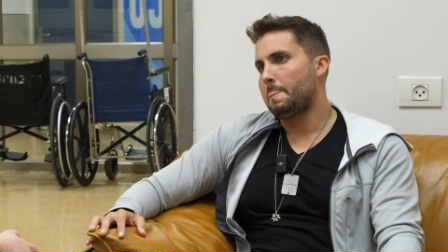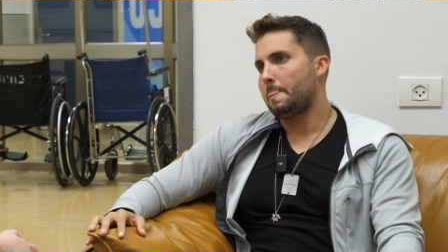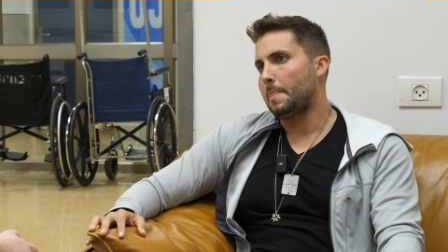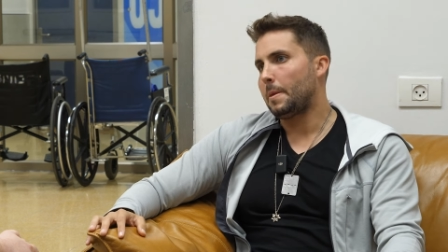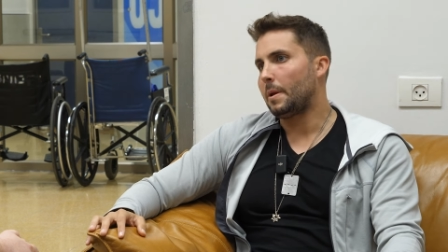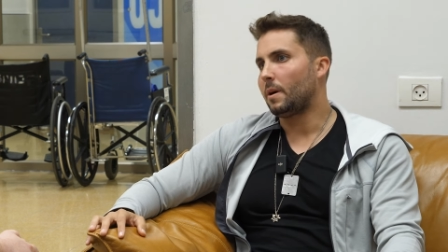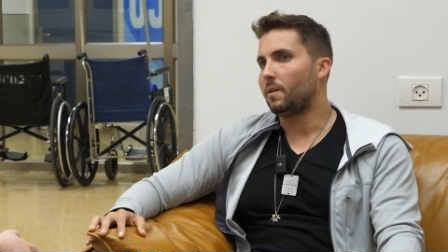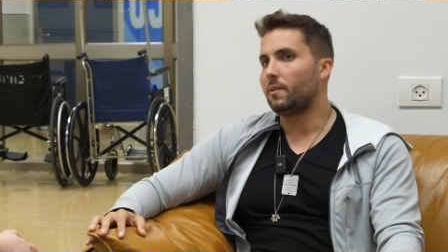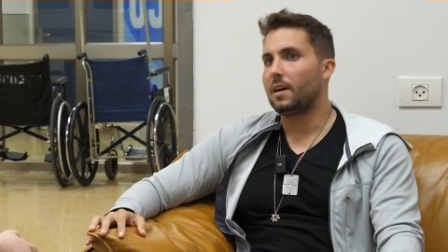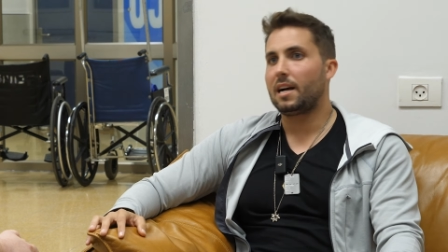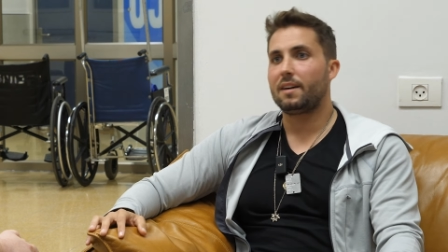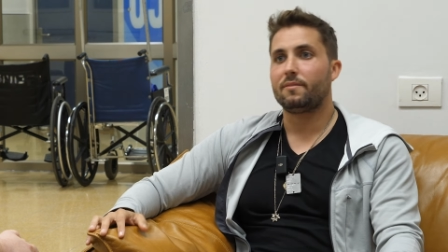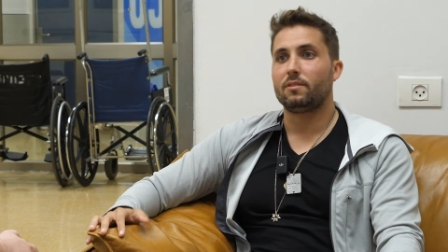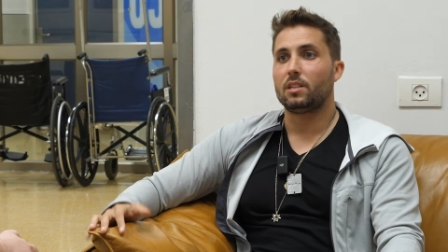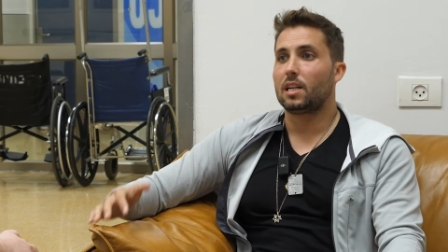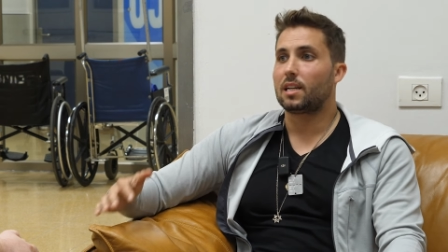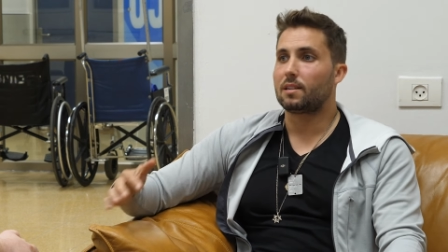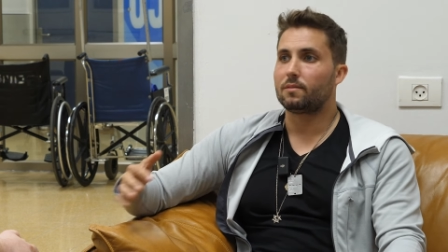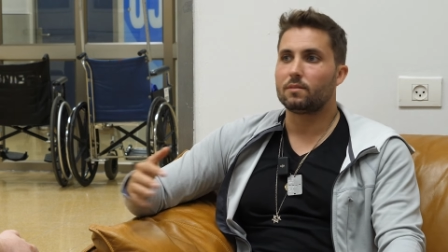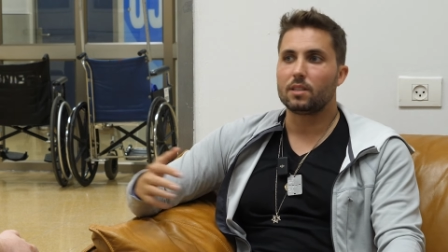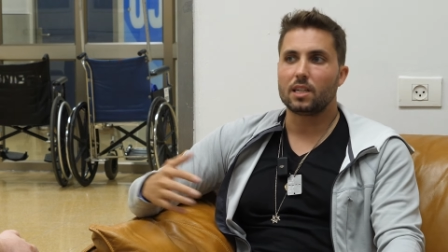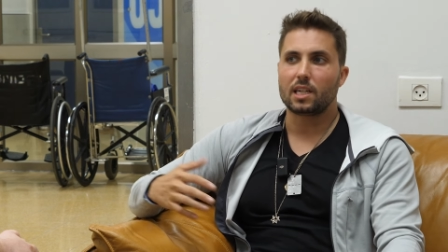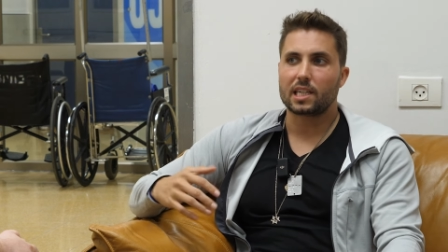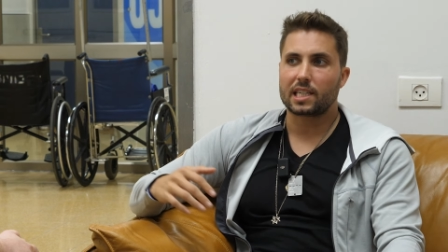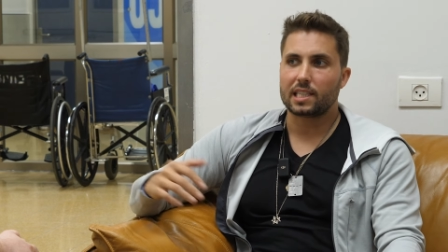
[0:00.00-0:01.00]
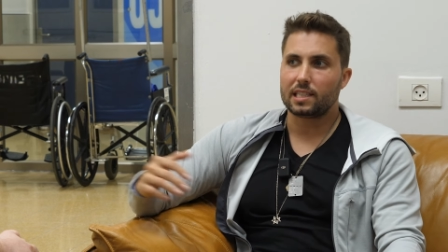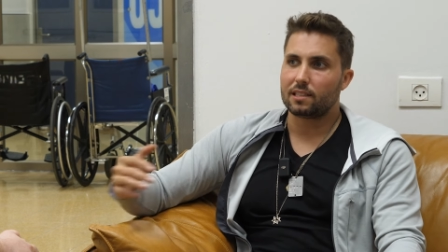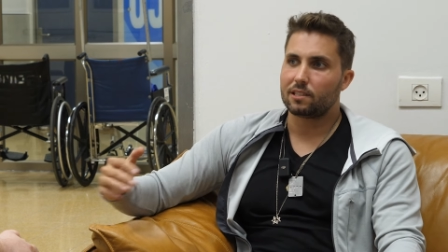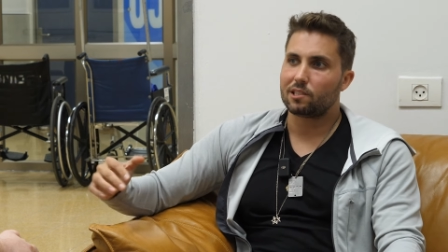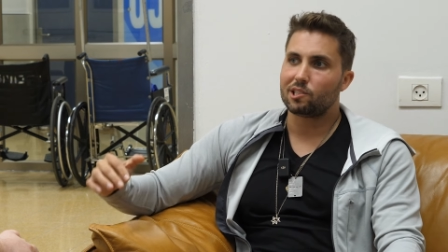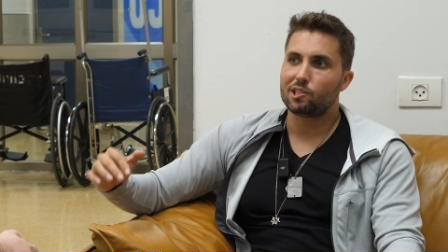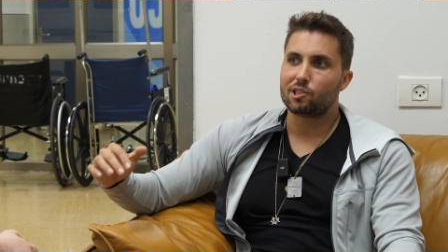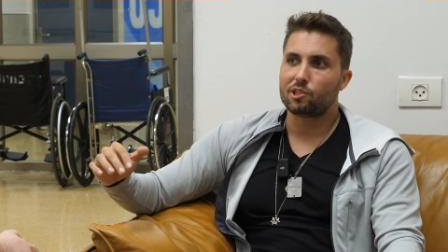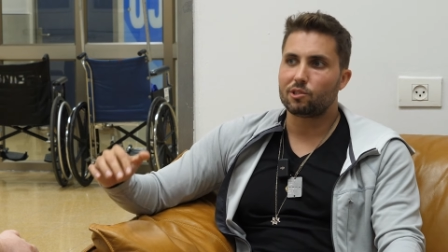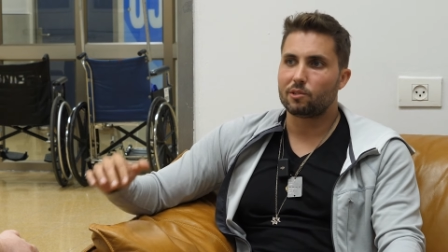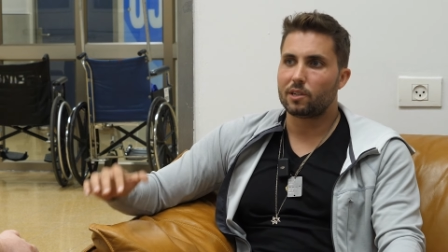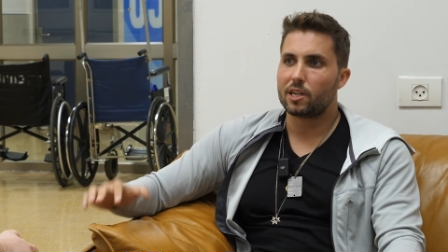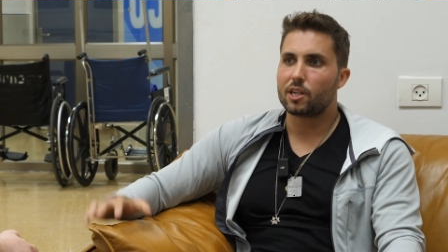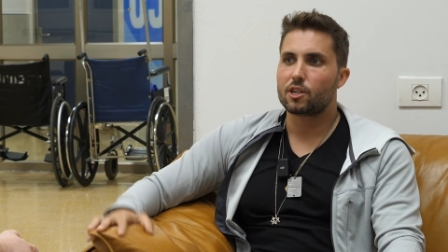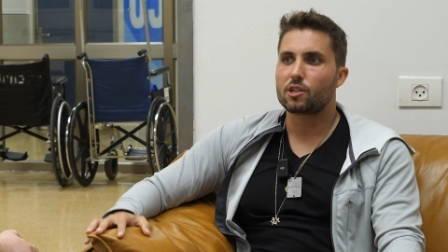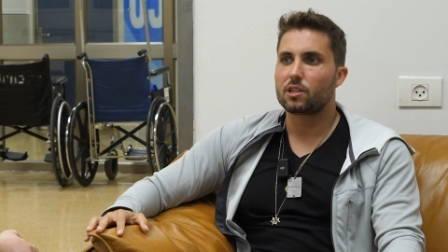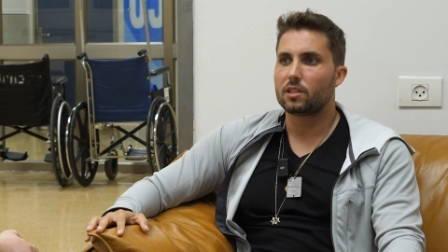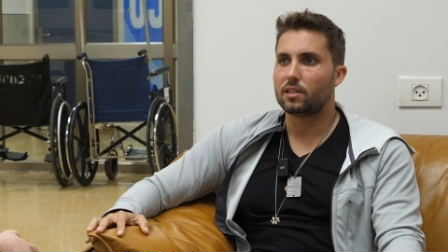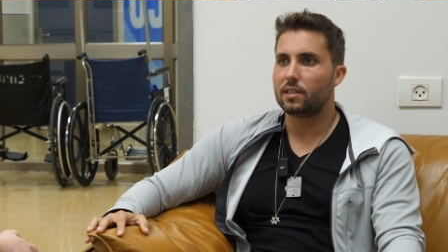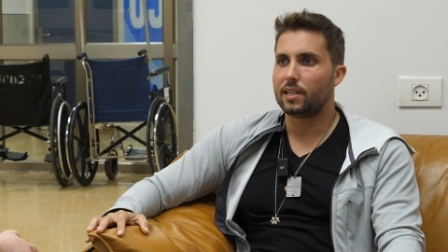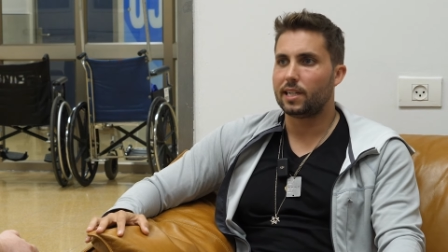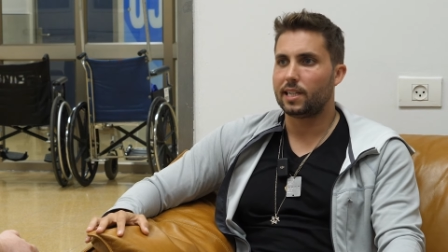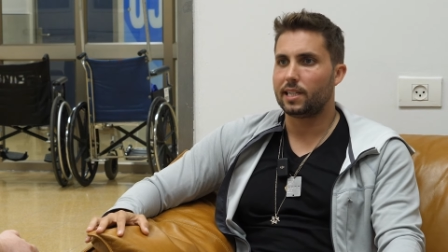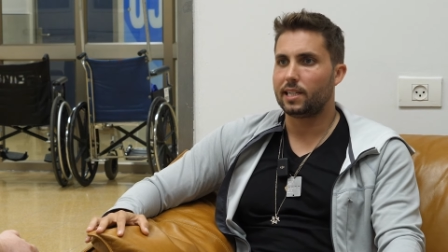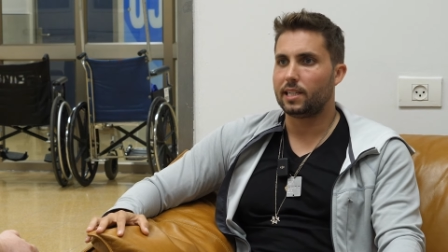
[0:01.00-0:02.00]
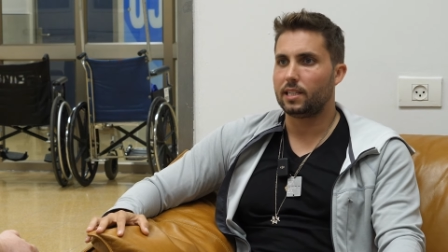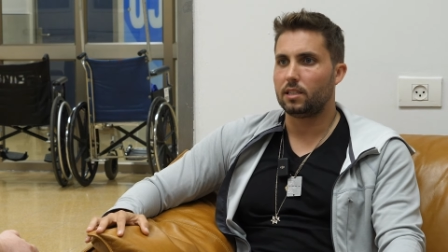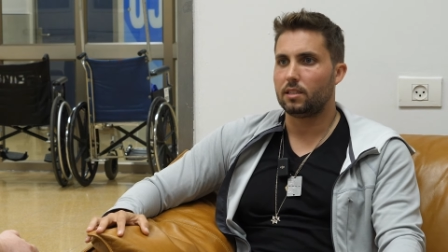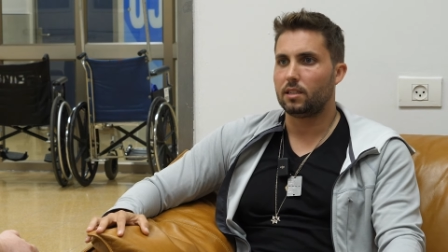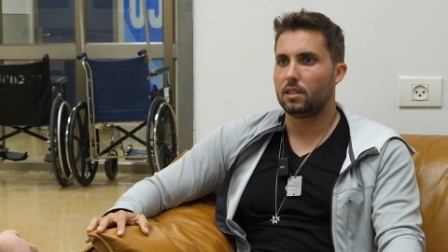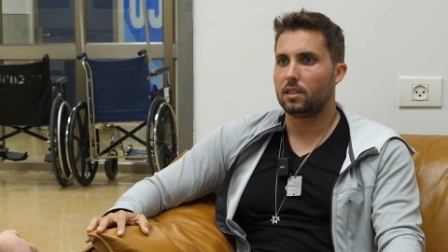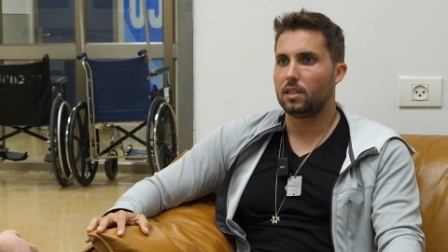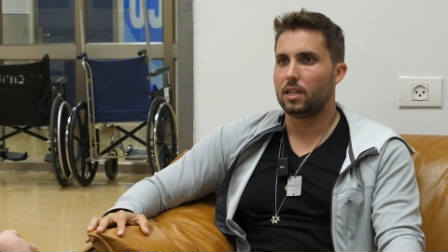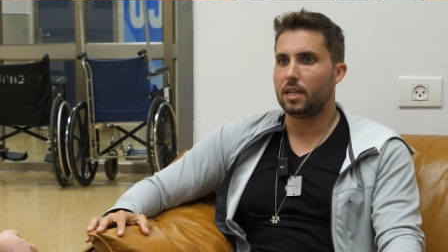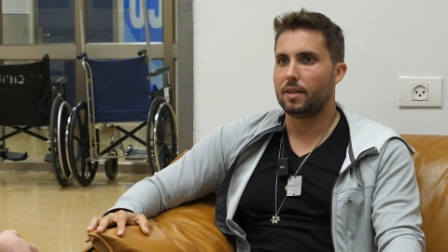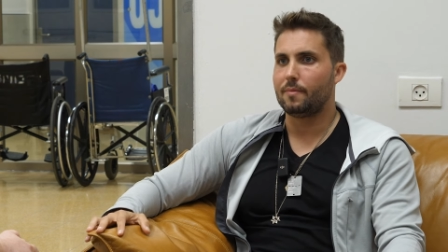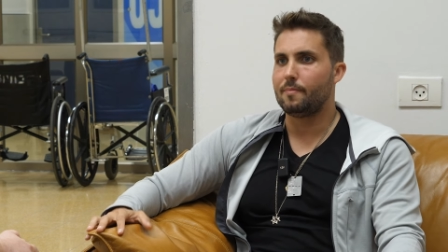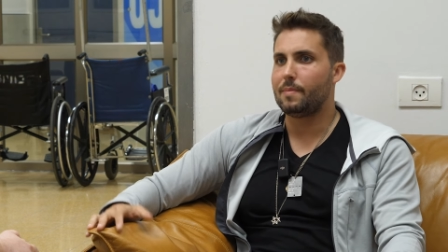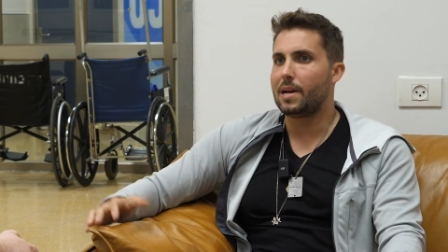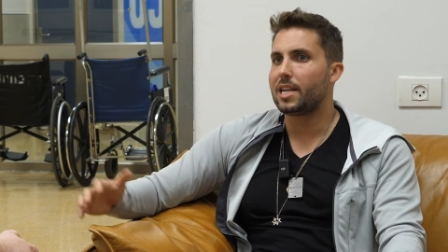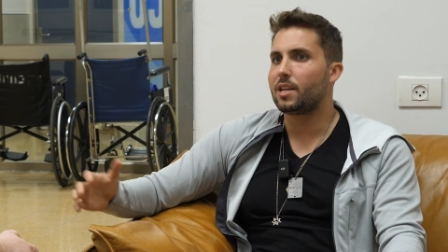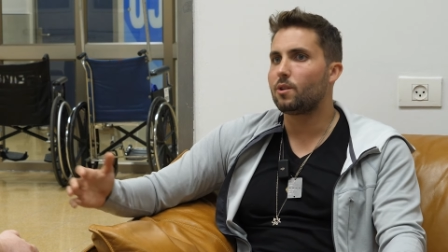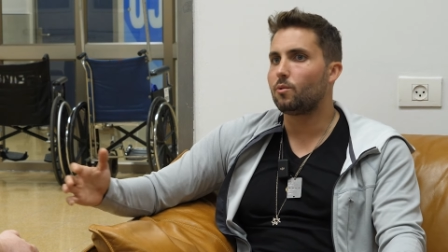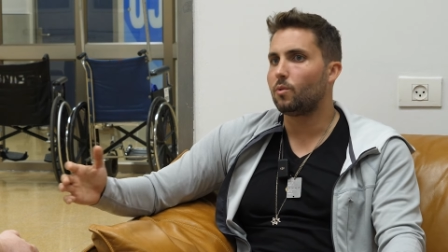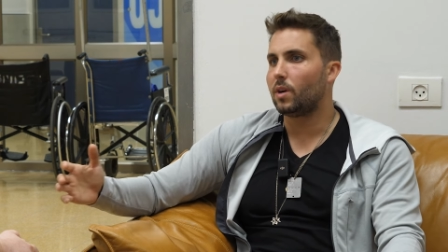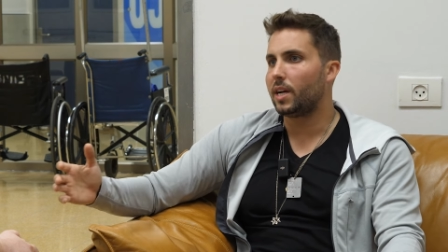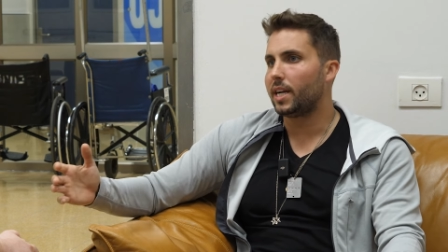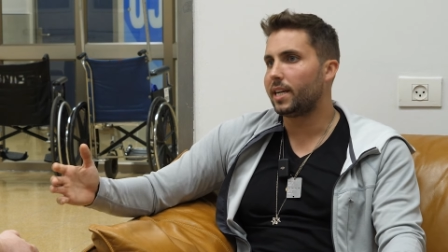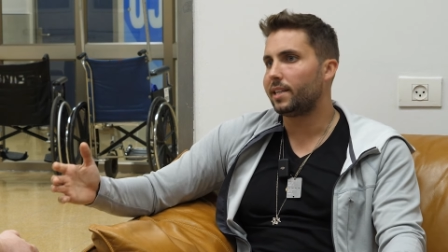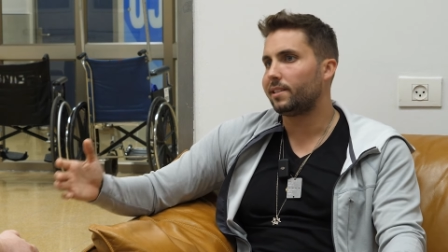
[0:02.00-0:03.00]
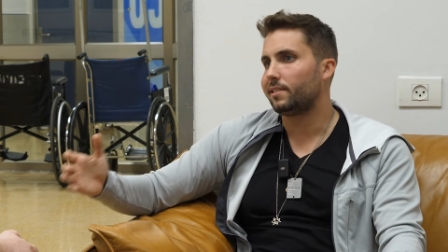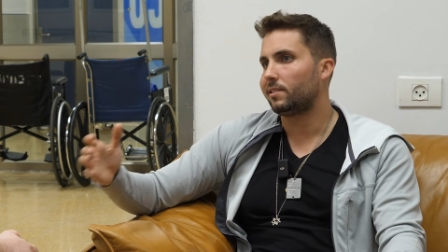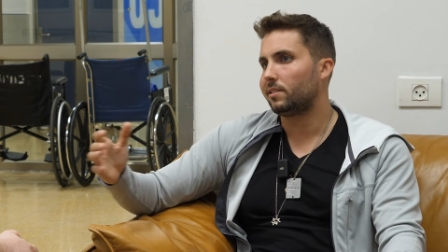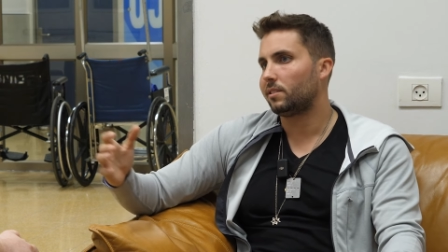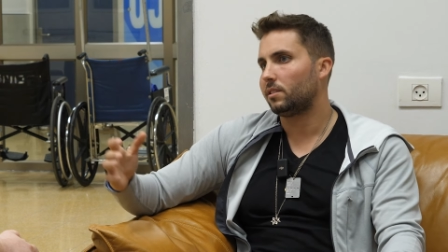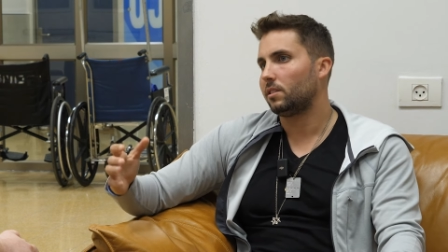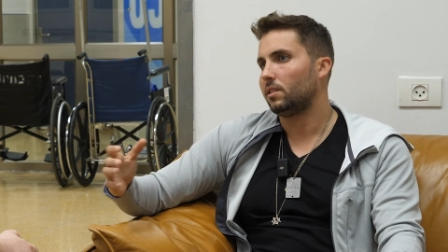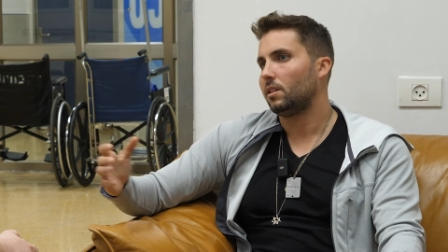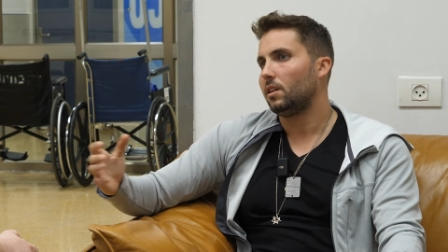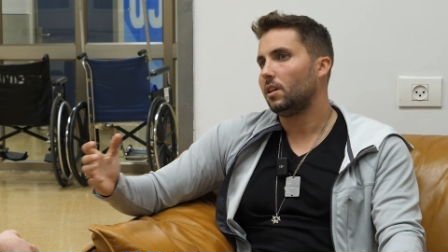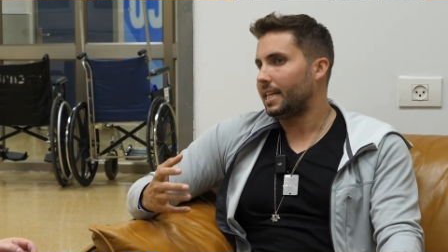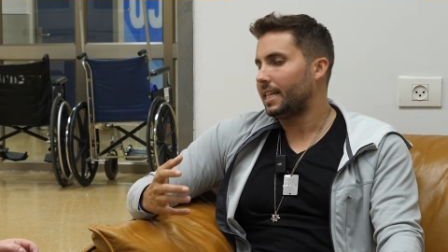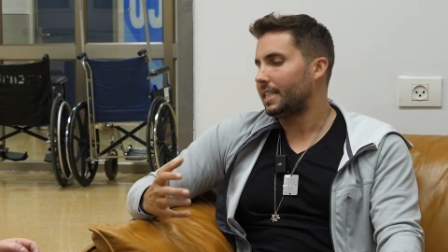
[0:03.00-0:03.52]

you know, I have a lot of luck in this situation that in, in many ways,